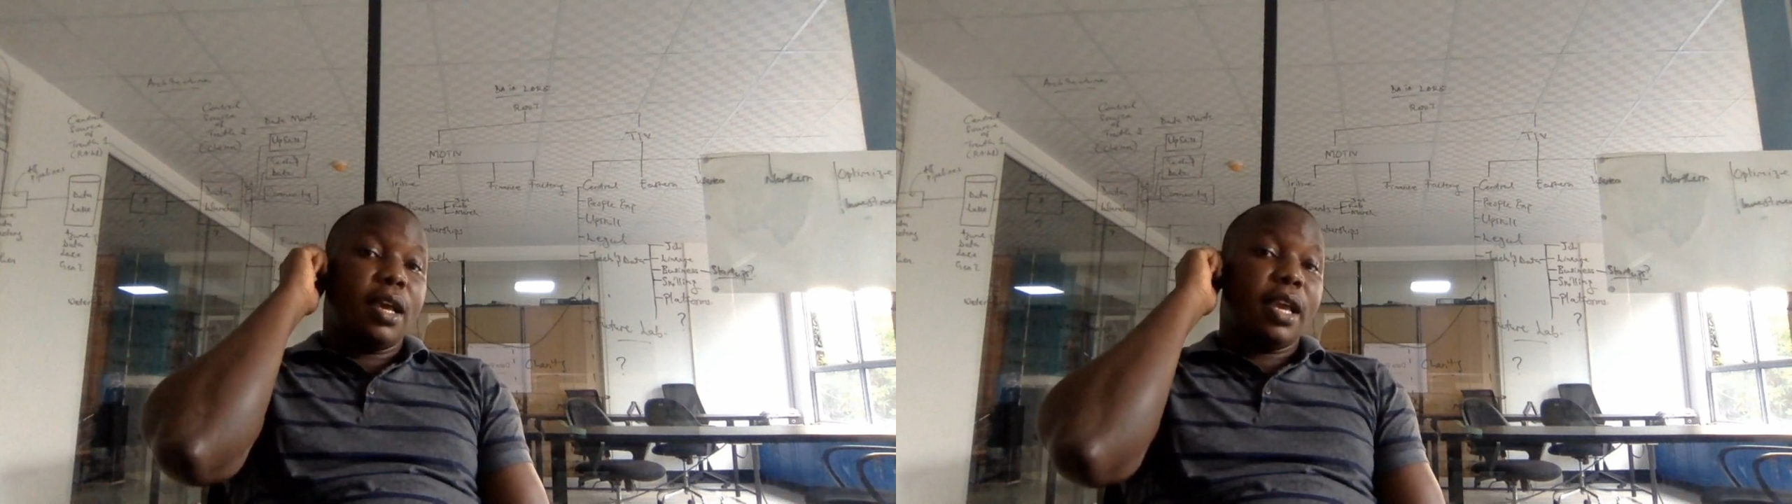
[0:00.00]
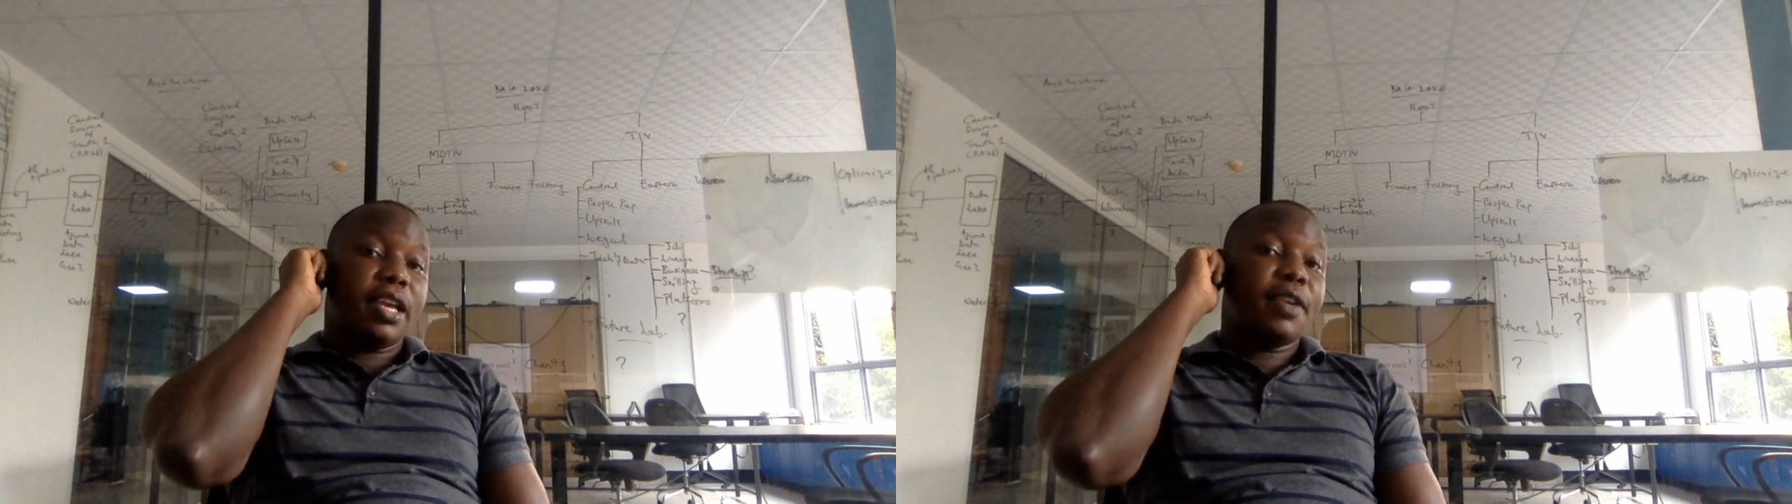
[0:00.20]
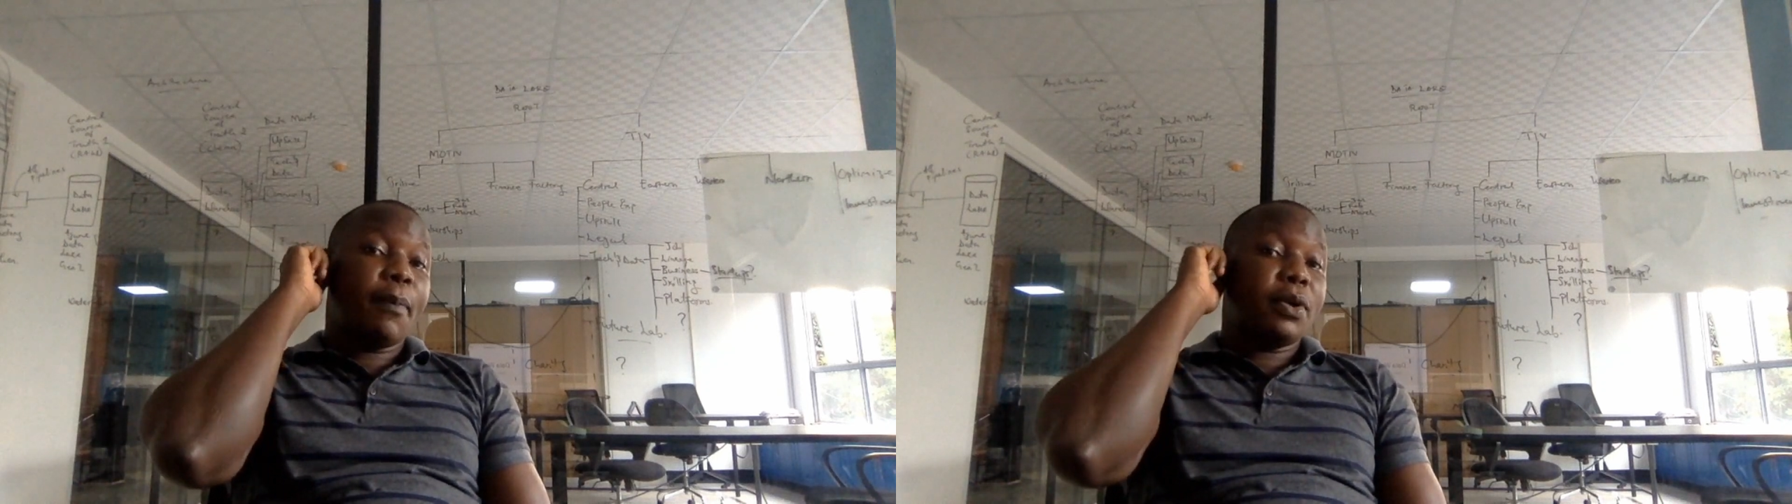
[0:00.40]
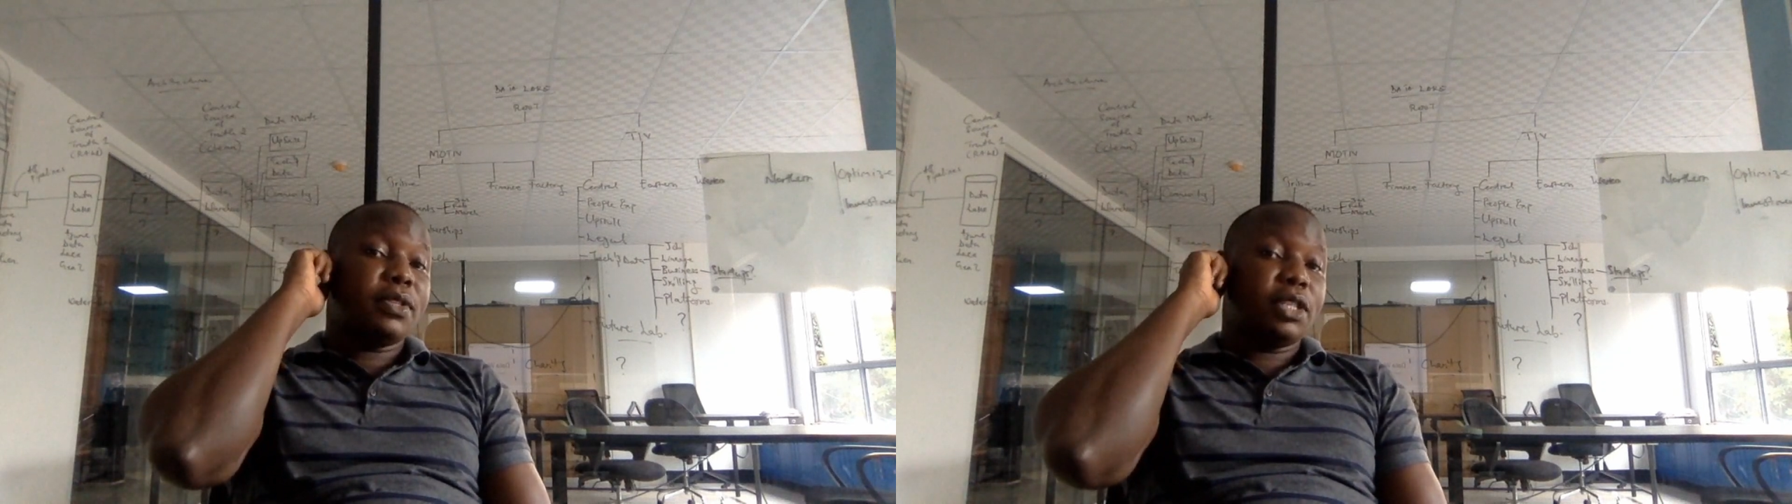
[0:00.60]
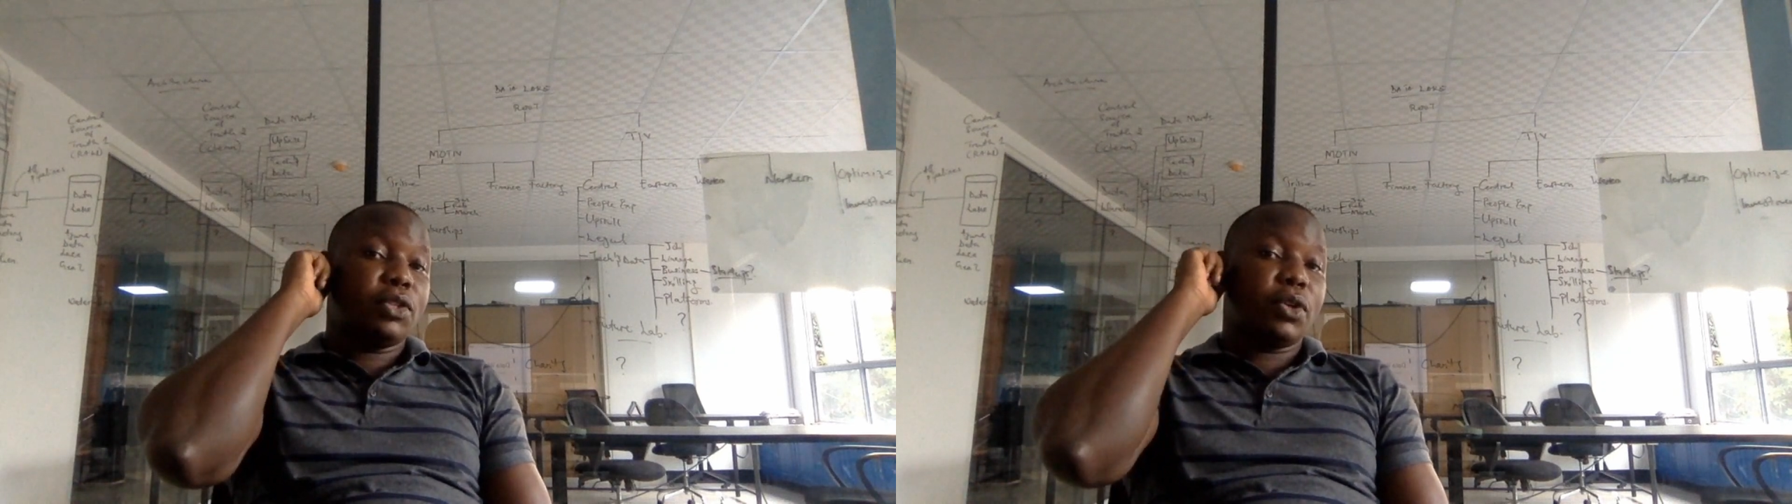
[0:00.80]
a
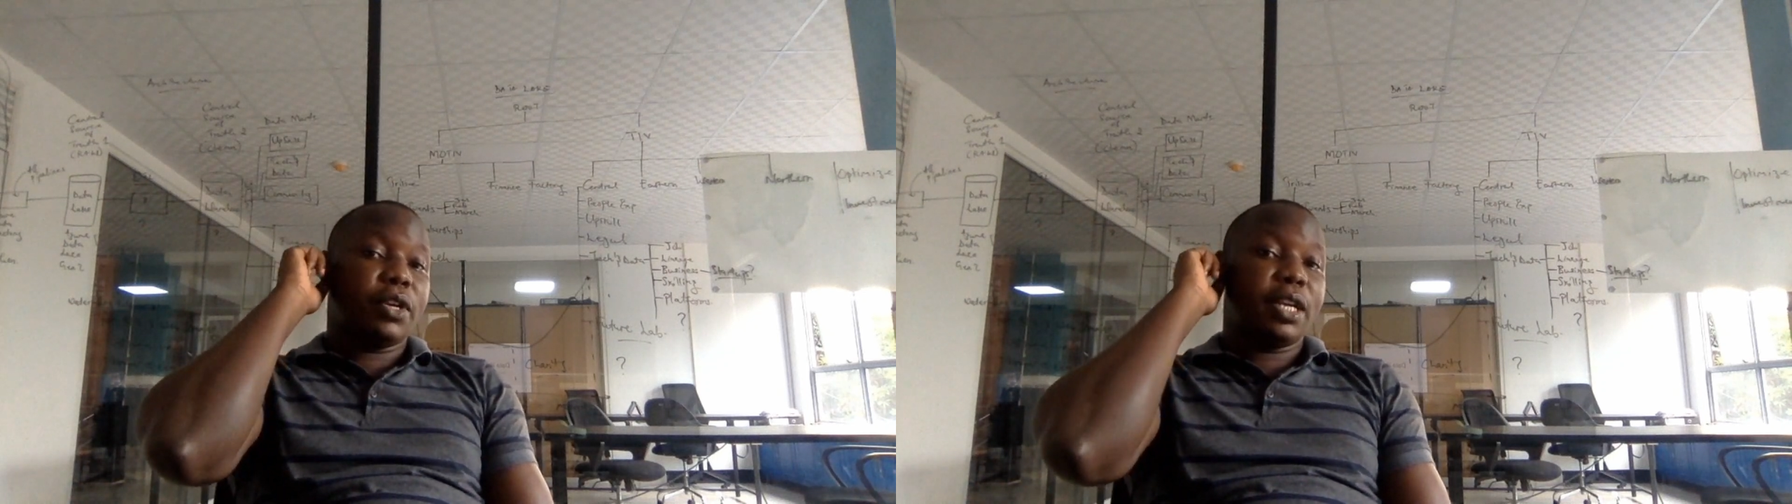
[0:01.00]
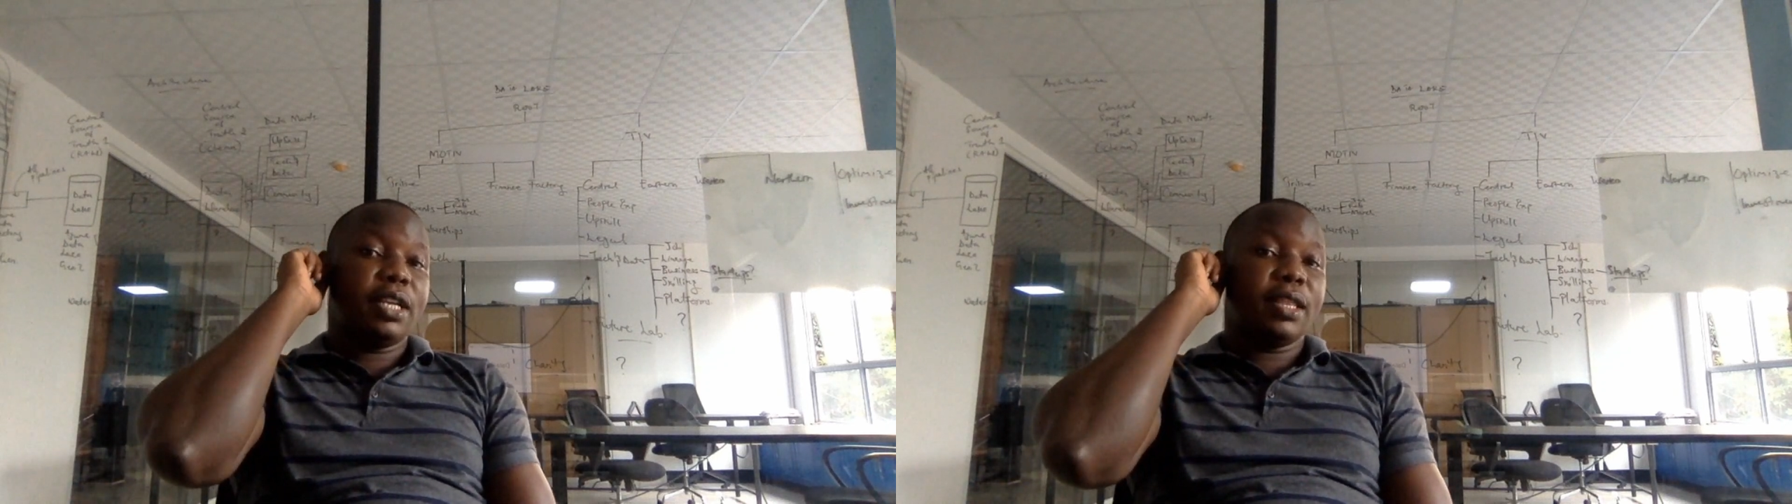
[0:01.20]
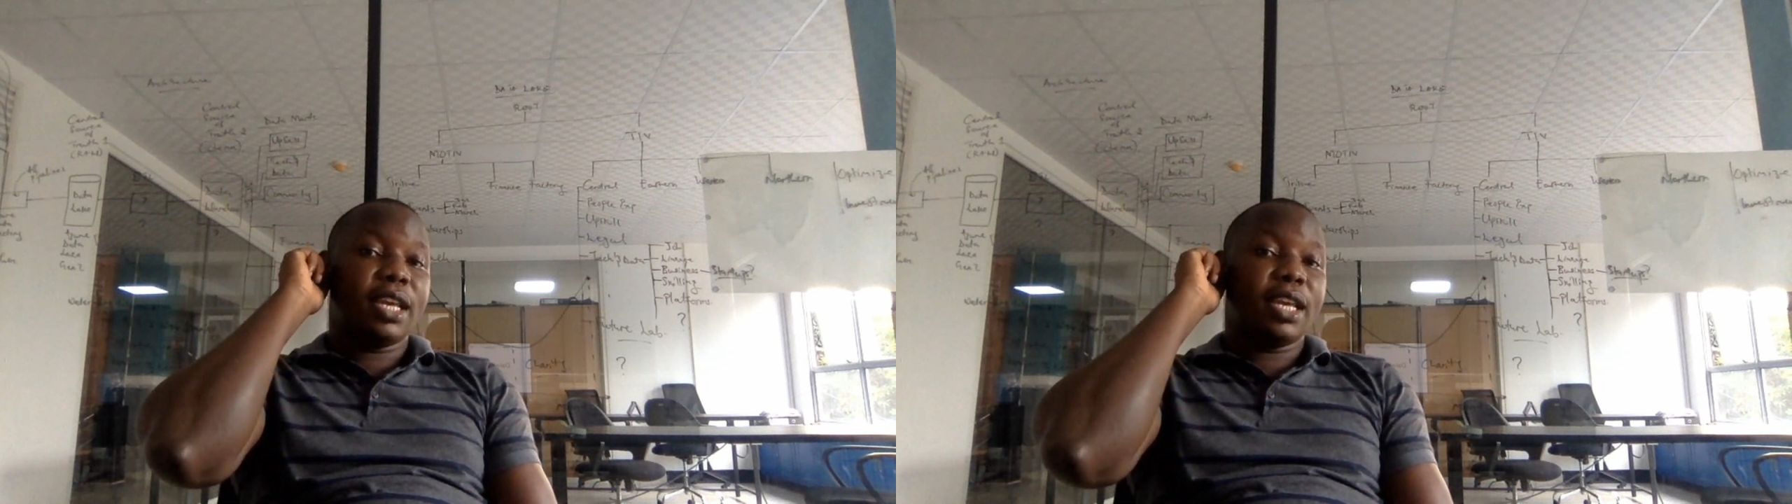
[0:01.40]
repository